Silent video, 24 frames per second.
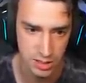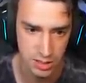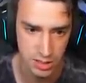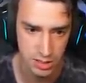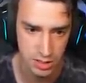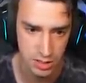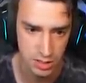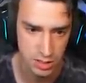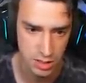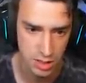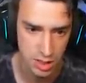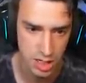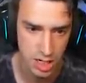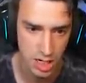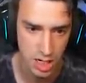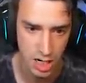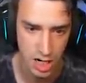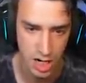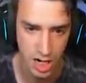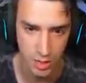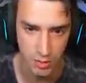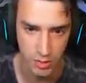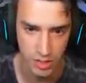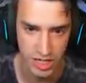
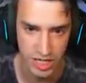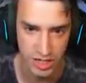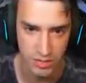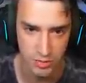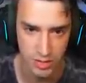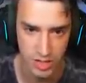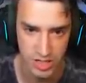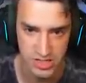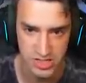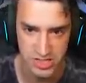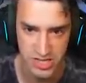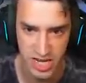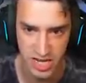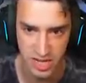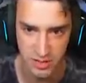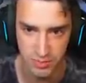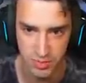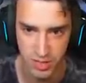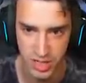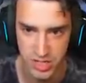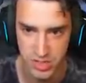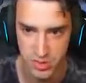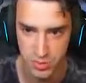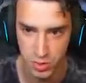All right, we're getting rid of second
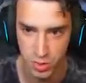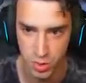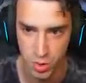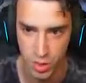place real